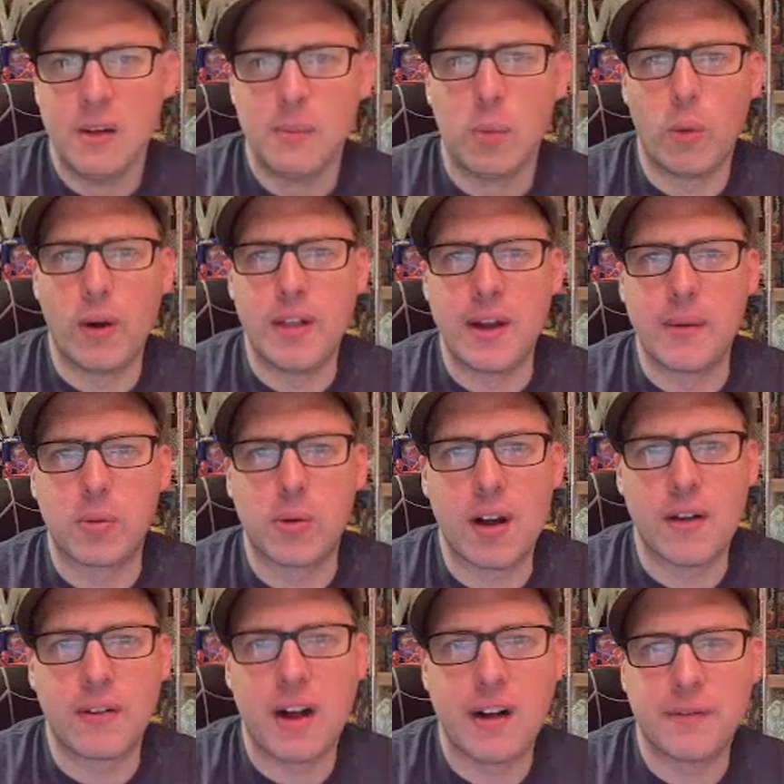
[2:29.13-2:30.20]
boy, that
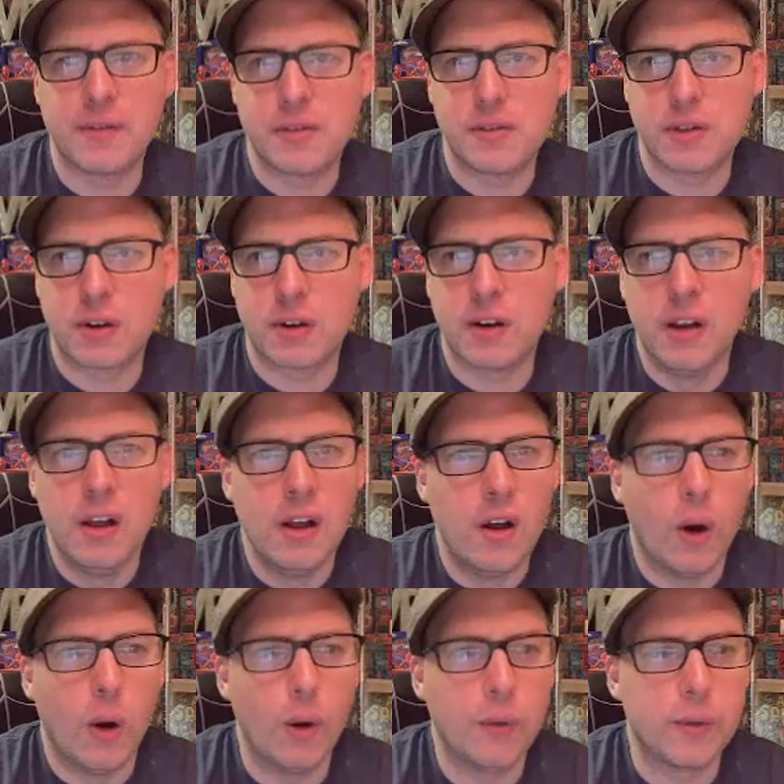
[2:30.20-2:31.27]
Prof. Hoff is sure
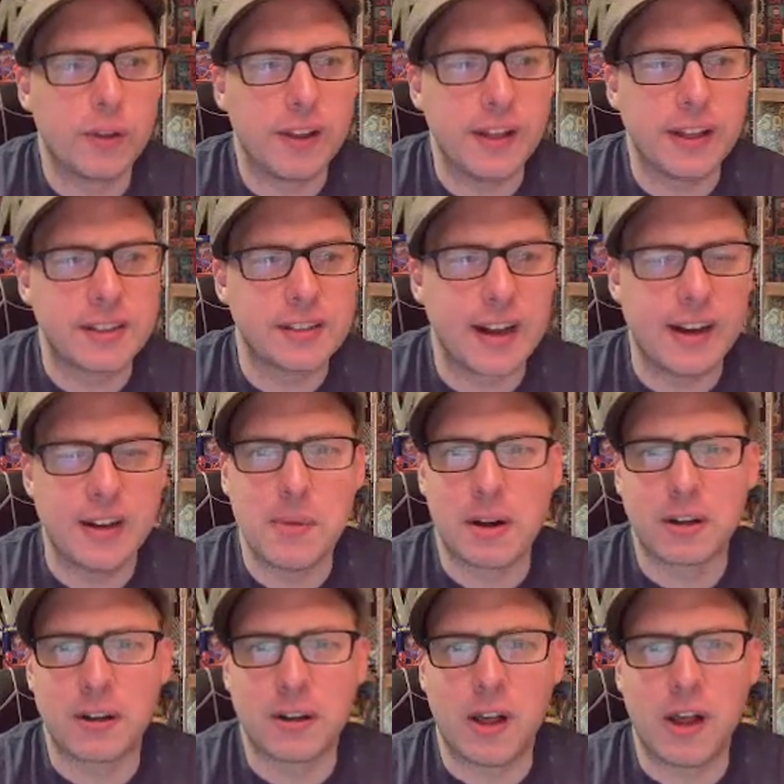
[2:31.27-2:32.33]
overly excited
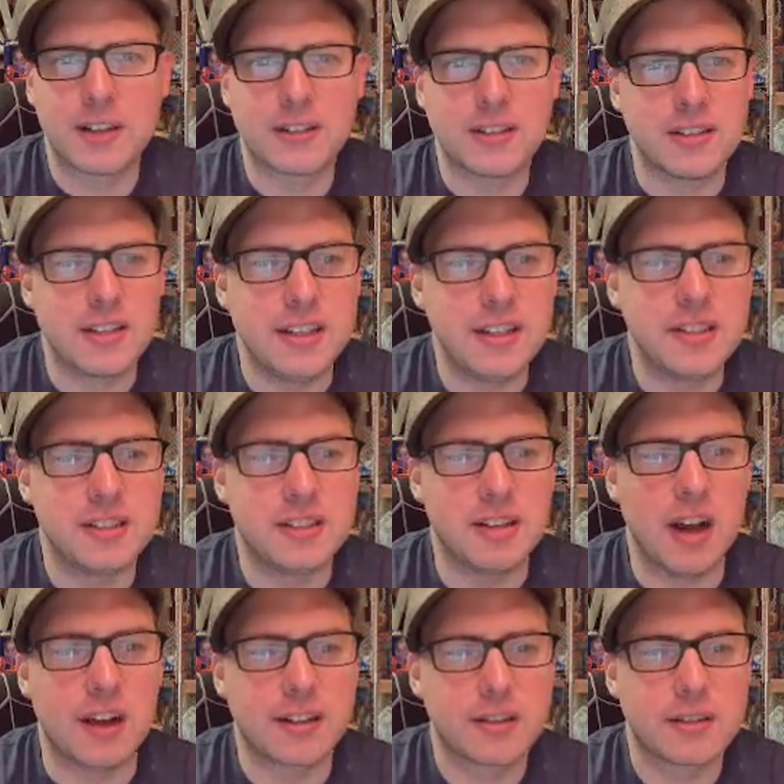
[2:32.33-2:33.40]
about Colossus. He
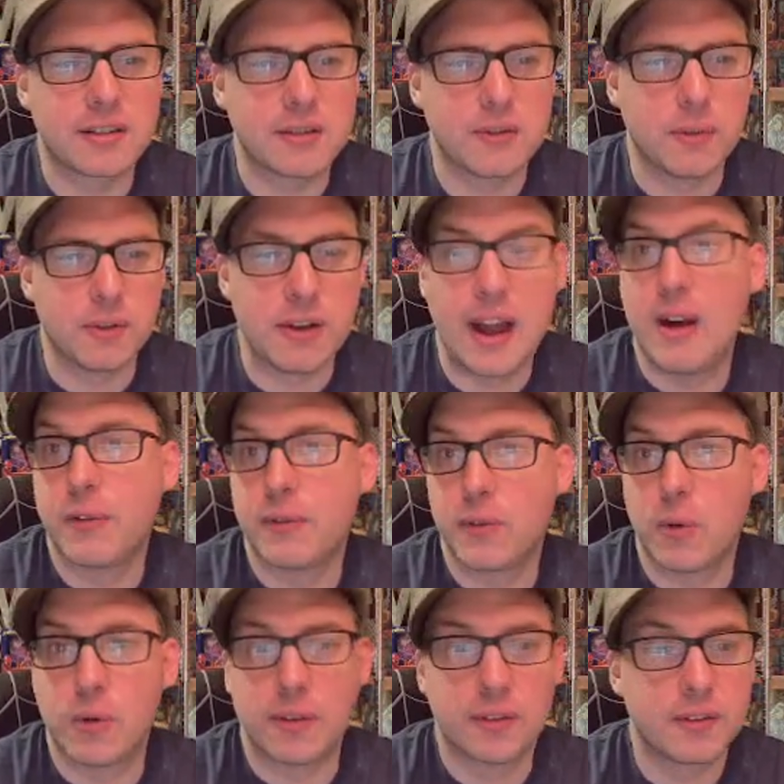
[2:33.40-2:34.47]
sucks. Well, now, of
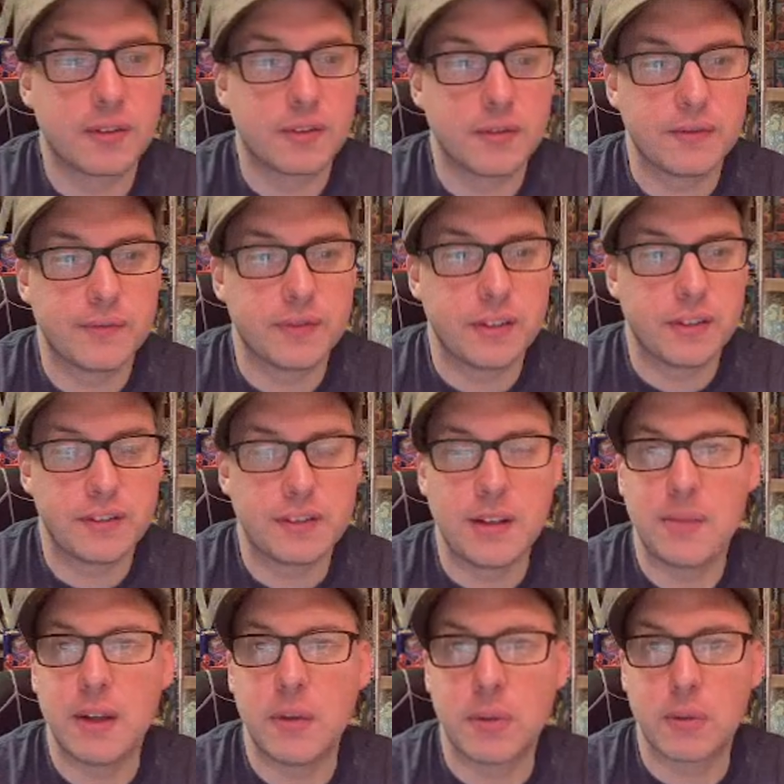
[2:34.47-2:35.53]
course, same
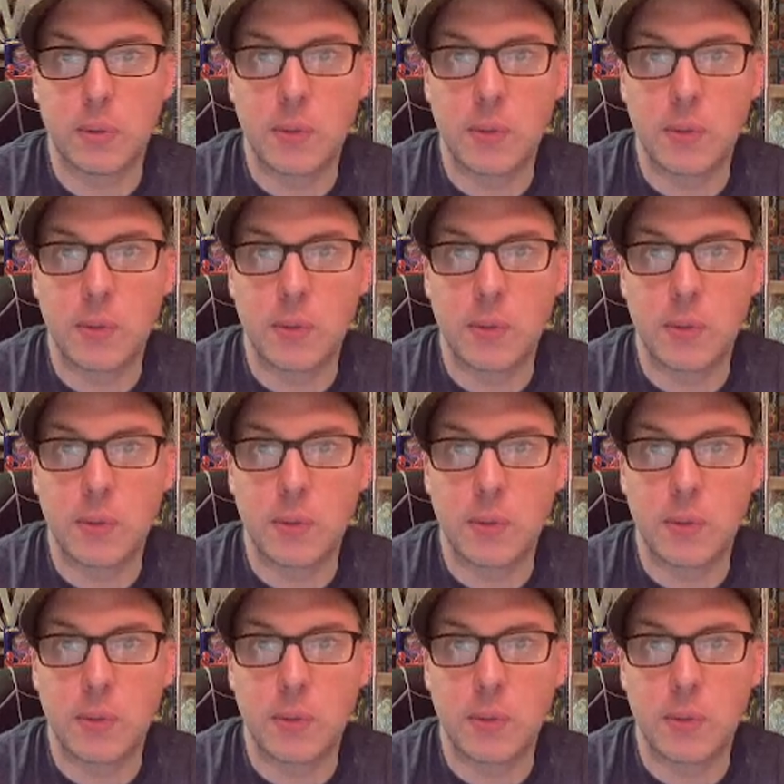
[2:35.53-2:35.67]
thing with